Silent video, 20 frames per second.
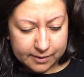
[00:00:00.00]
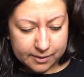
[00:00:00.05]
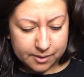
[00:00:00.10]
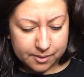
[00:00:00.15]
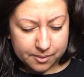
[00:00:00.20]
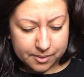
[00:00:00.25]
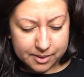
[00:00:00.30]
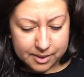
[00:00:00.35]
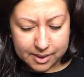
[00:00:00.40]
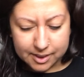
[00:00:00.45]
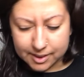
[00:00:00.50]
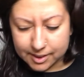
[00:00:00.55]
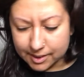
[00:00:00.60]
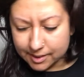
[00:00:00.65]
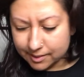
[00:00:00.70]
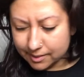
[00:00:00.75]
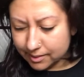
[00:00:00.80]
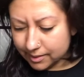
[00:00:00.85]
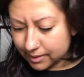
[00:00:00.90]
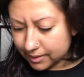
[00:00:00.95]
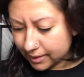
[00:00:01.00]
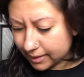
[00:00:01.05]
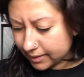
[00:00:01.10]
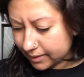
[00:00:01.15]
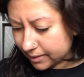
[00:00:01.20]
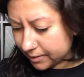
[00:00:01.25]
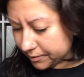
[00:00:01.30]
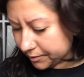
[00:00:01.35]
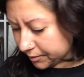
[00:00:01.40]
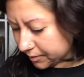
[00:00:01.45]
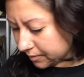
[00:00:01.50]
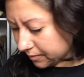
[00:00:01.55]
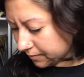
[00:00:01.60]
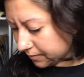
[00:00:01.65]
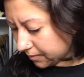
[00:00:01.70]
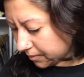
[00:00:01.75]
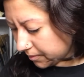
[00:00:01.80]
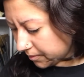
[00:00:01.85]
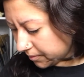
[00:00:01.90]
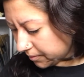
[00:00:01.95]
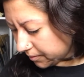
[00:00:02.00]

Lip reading: So it doesn't look like there's a photo